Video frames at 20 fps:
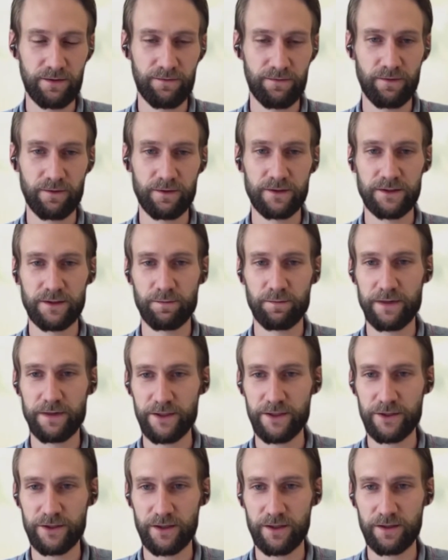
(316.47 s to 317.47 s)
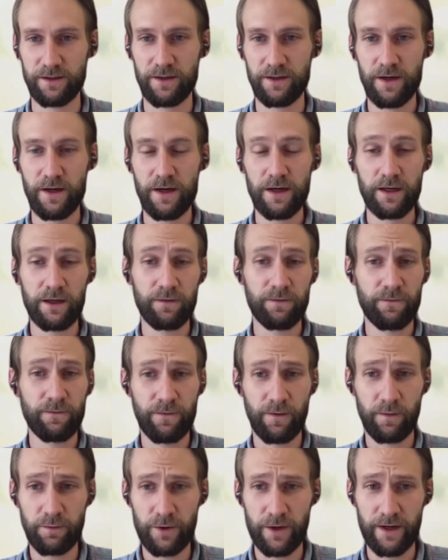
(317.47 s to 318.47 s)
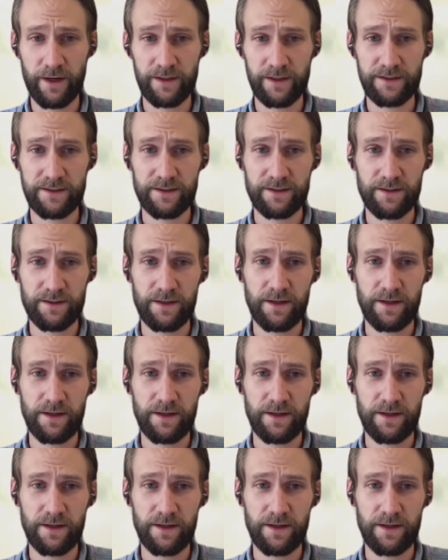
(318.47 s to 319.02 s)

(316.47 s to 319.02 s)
for the supply chain, even for brands.